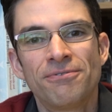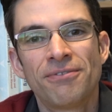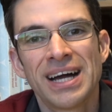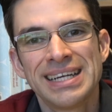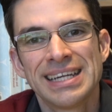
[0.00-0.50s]

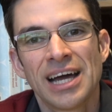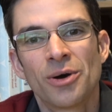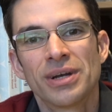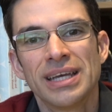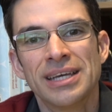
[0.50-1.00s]
find
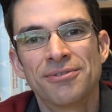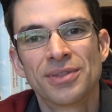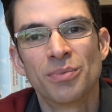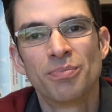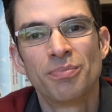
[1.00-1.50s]
out if
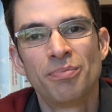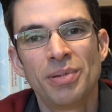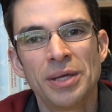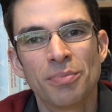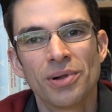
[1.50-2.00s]
the
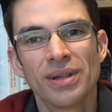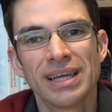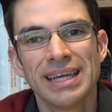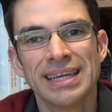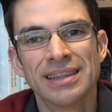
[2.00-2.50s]

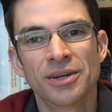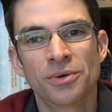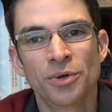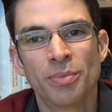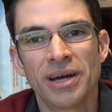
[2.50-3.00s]
people in the
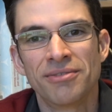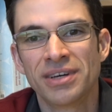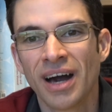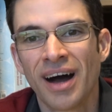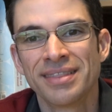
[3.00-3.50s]
group
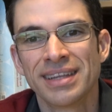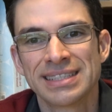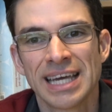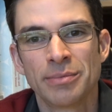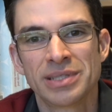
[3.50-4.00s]
have gotten the
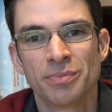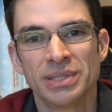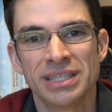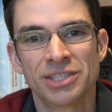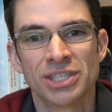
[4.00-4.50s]
types of
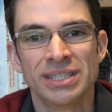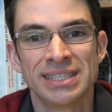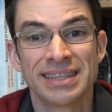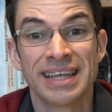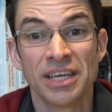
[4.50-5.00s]

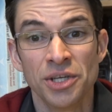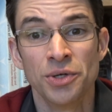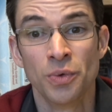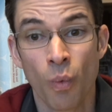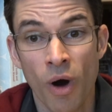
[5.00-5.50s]
positions that
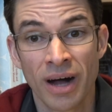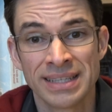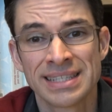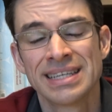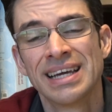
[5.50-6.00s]
you
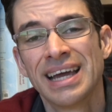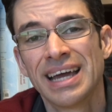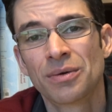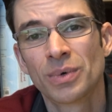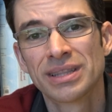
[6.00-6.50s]
want.
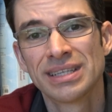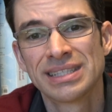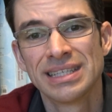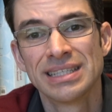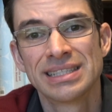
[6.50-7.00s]
And what
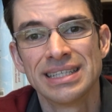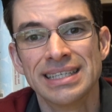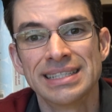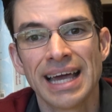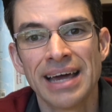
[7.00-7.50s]
this is
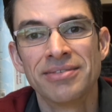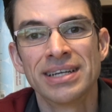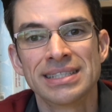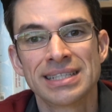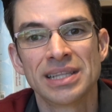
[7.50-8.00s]
is
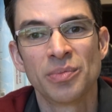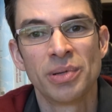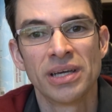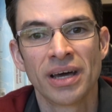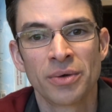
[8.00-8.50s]
evidence that the
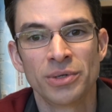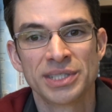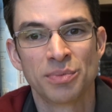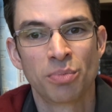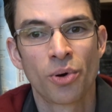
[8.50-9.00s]
PI will
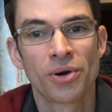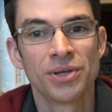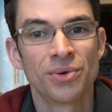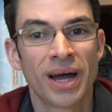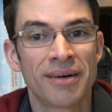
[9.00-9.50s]

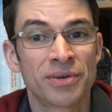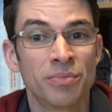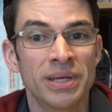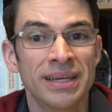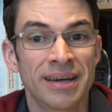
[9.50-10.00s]
support you after
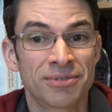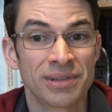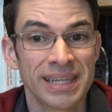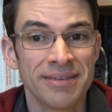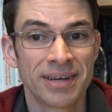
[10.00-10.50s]
being after
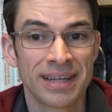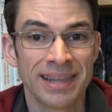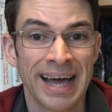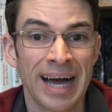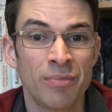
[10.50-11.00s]
leaving a
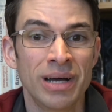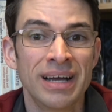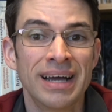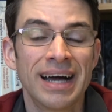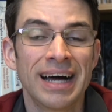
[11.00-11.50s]
lab,
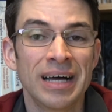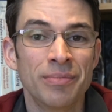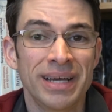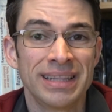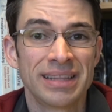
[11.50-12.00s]

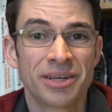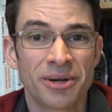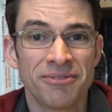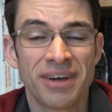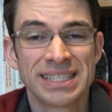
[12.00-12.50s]
um, and that
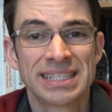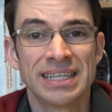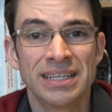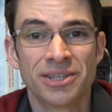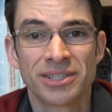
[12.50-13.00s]
they're
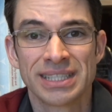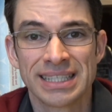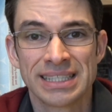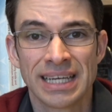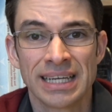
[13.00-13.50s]
invested in your
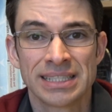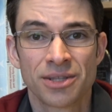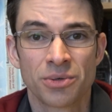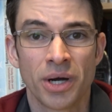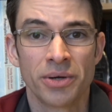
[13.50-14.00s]
success
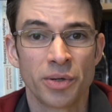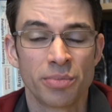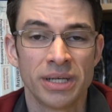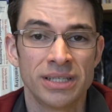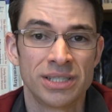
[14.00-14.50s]
throughout your
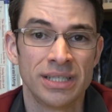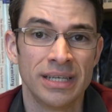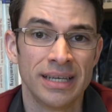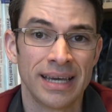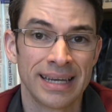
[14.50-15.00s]

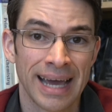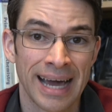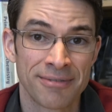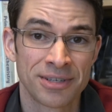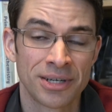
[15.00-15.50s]
PhD
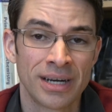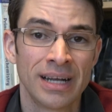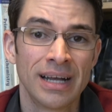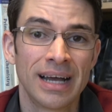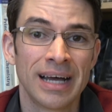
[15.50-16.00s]
after.
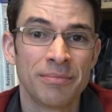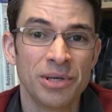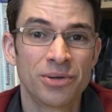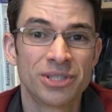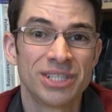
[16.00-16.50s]

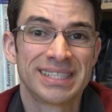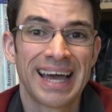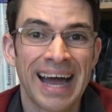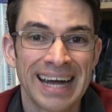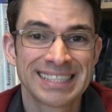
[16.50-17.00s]
Um, you could just
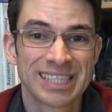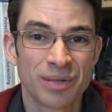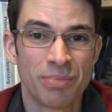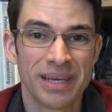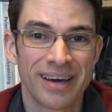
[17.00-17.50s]
ask
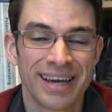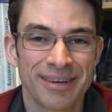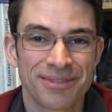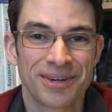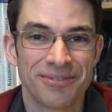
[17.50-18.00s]
the
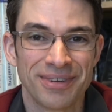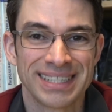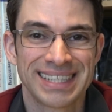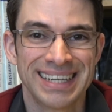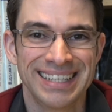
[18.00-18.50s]
PI if they're
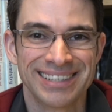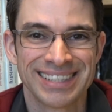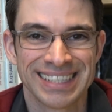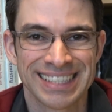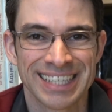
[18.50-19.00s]
invested in your
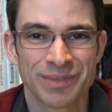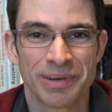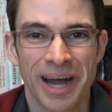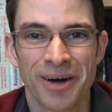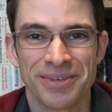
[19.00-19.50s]
success,
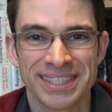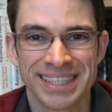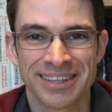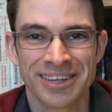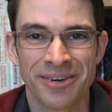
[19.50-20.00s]
but
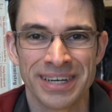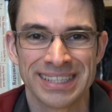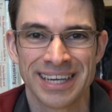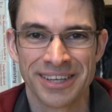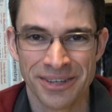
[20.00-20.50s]
obviously they're going to
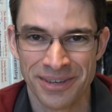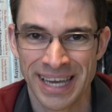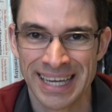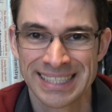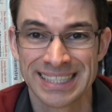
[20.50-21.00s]
tell you
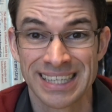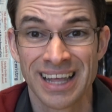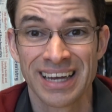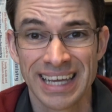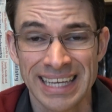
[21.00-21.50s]
yes. It's a
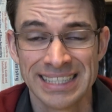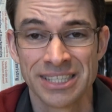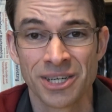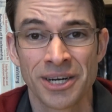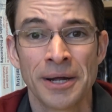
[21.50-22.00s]
lot
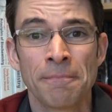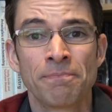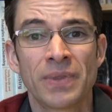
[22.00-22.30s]
easier.